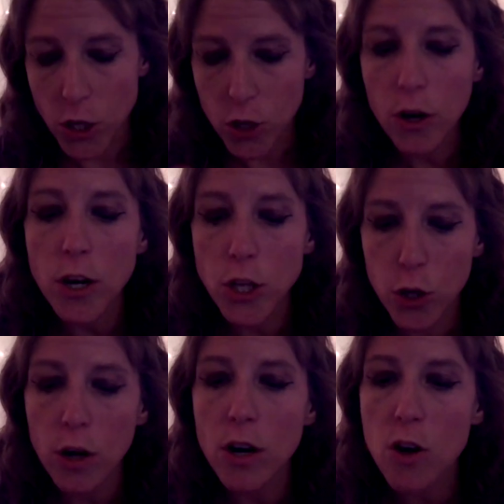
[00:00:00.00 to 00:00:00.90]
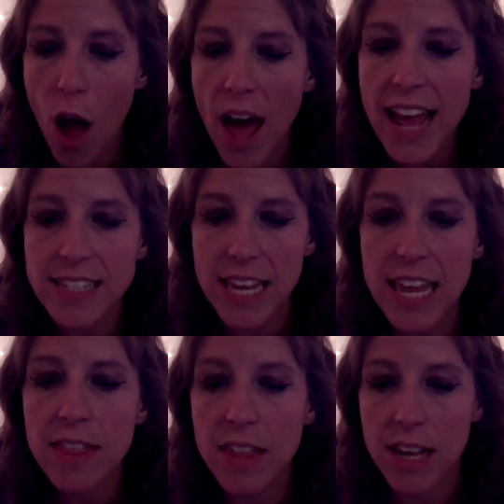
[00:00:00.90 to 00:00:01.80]
You're not as
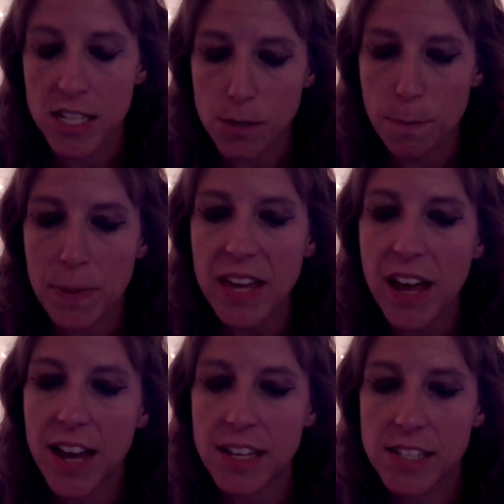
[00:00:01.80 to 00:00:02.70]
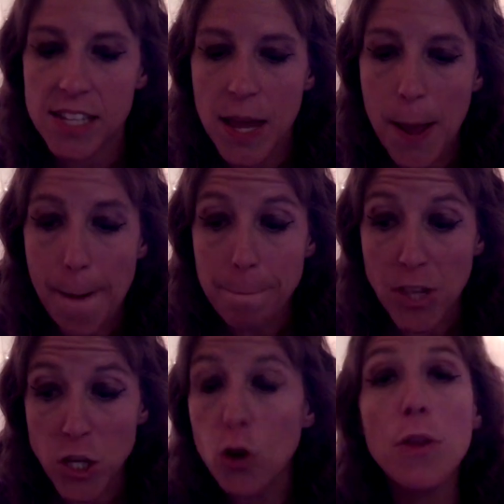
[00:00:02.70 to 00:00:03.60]
in this because
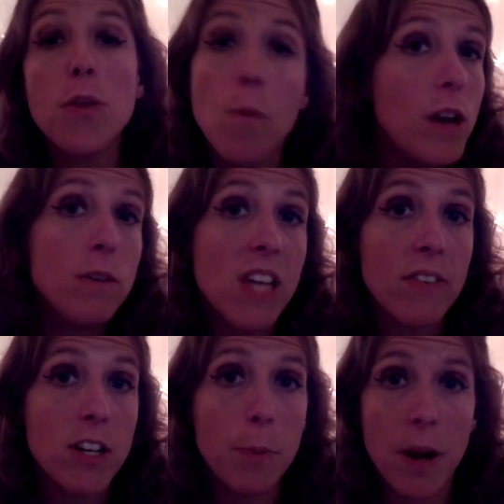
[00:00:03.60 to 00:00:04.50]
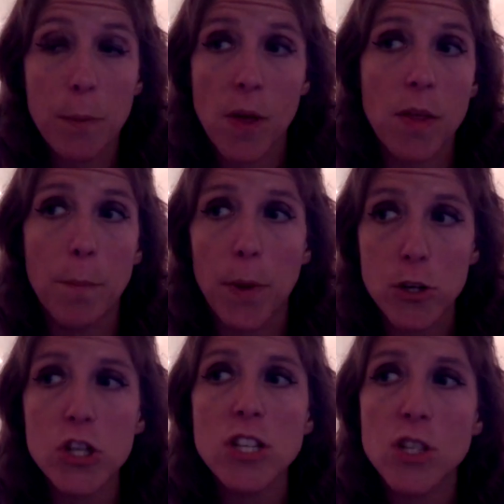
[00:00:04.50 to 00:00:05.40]
you're the one who's having to put up with all the
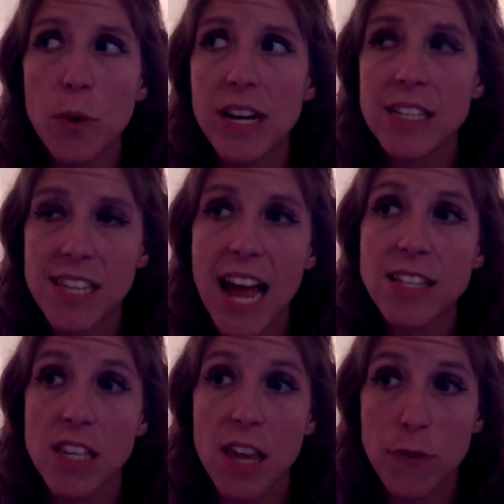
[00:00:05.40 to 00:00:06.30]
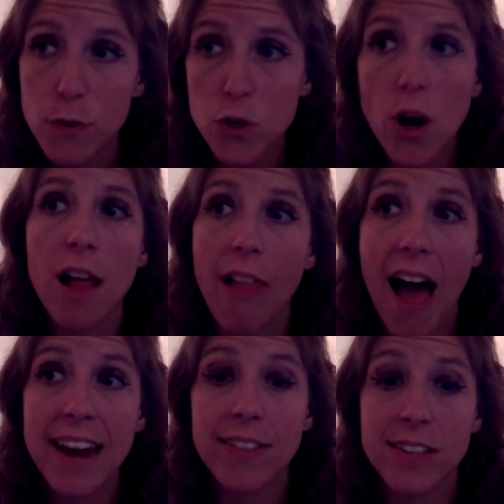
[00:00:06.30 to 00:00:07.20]
bullshit. So in a sense, if you draw a
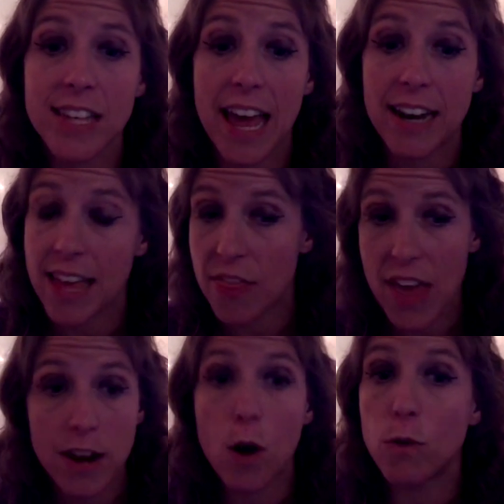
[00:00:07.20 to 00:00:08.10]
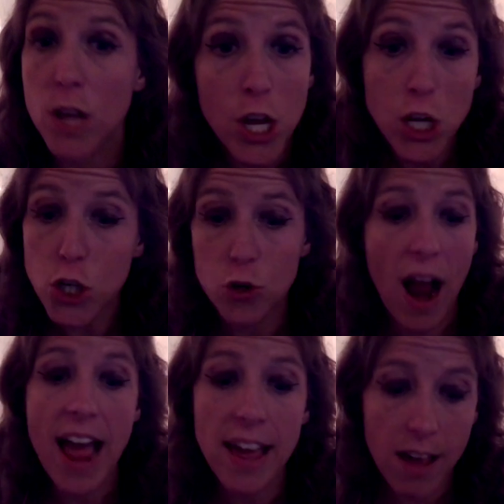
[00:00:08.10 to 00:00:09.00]
line in the sand and they don't
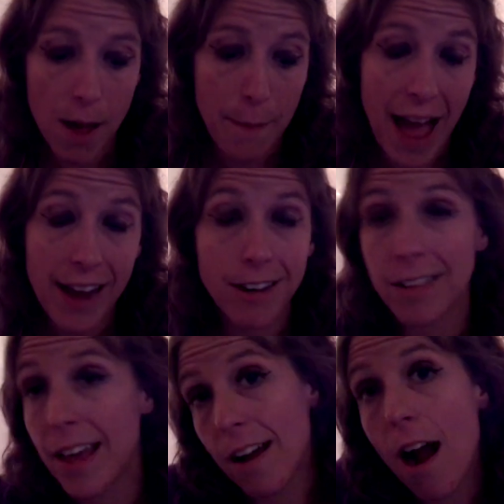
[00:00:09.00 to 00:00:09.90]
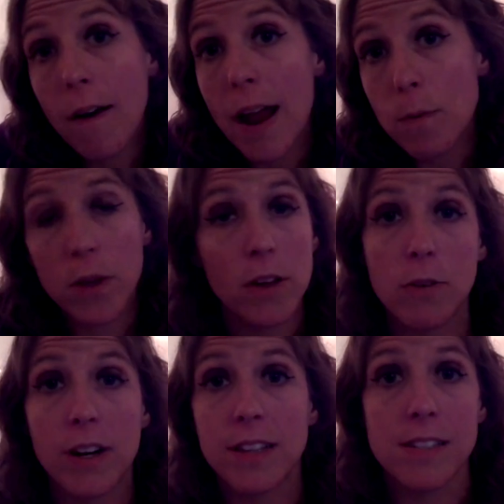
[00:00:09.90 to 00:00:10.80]
try and come back, you're like, all right, well,
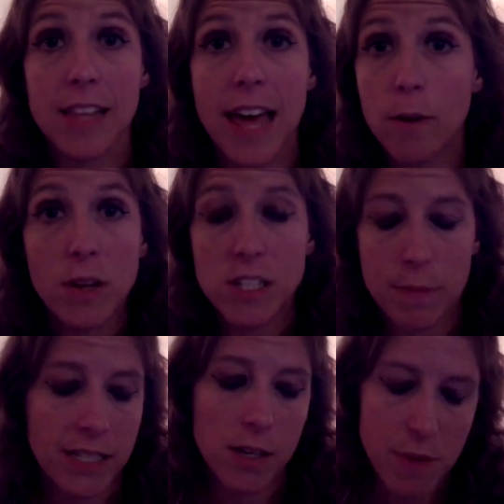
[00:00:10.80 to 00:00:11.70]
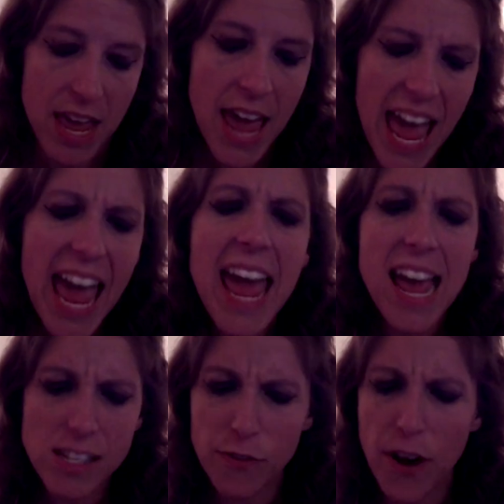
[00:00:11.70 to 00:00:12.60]
good riddance then. It wasn't meant to be.
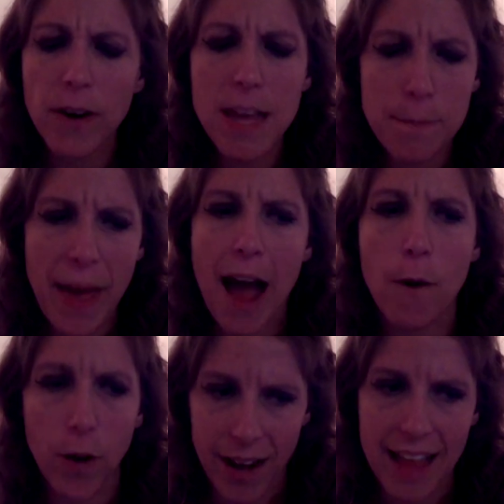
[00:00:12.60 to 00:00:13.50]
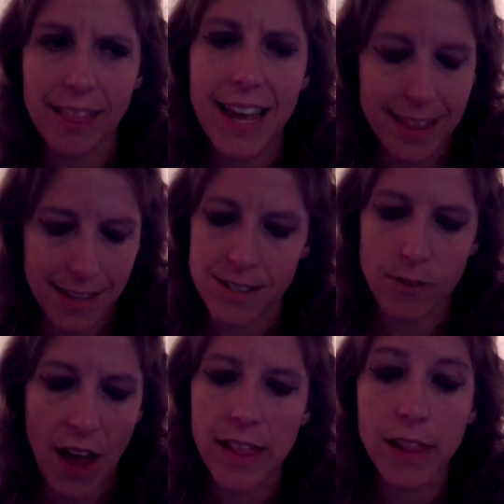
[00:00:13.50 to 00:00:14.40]
It's very empowered. I like this.
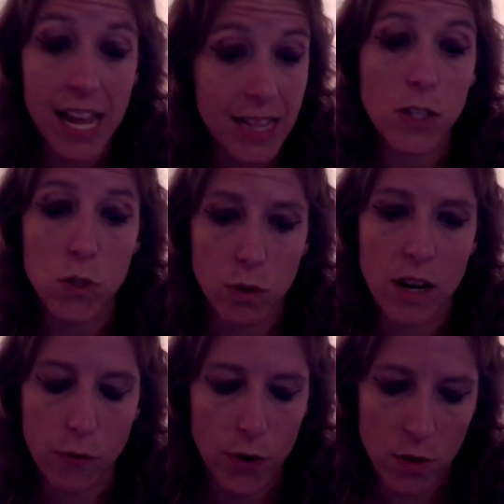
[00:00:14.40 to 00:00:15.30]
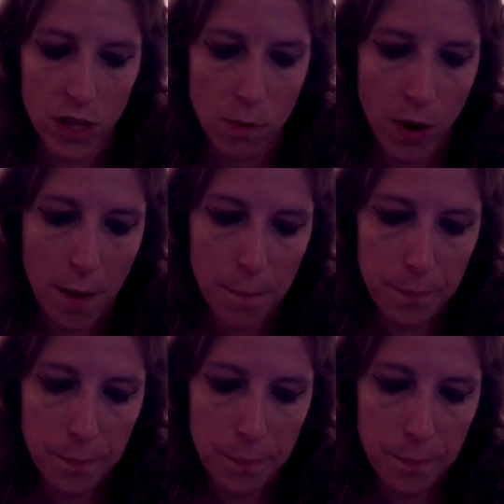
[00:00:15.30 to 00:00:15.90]
I like this reading for you, Libra.